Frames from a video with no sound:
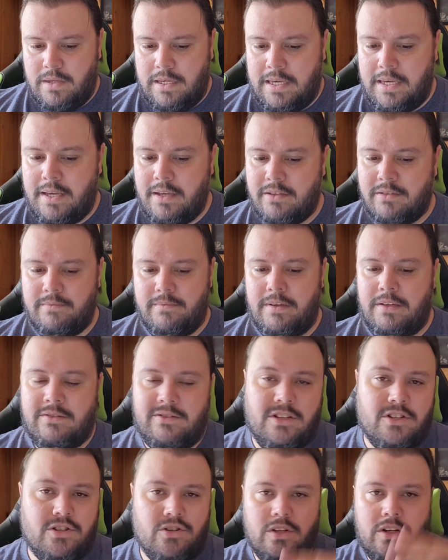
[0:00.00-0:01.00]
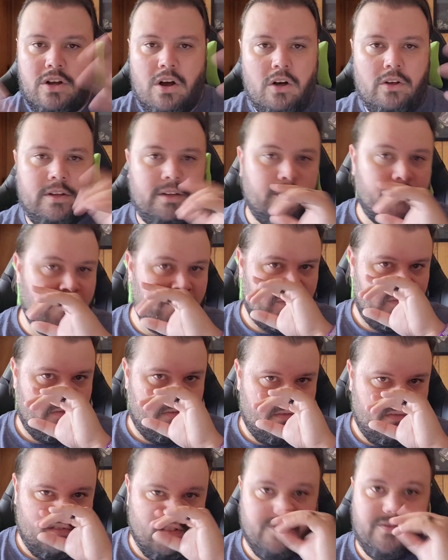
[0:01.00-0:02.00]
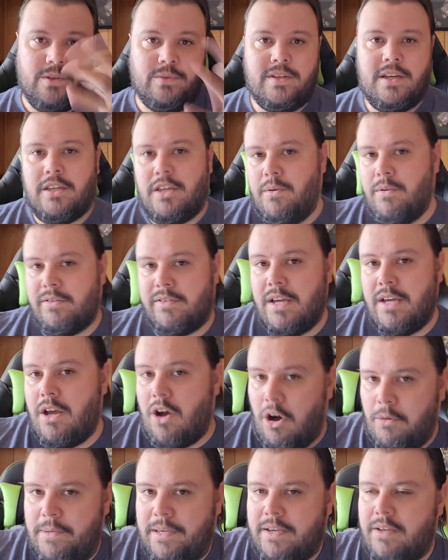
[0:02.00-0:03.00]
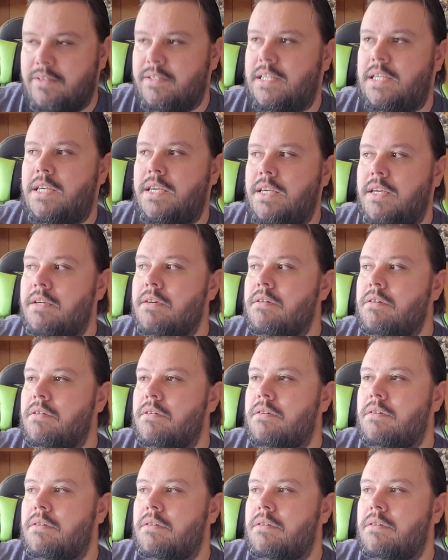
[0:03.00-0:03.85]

he is essentially calling Review Tech USA all because he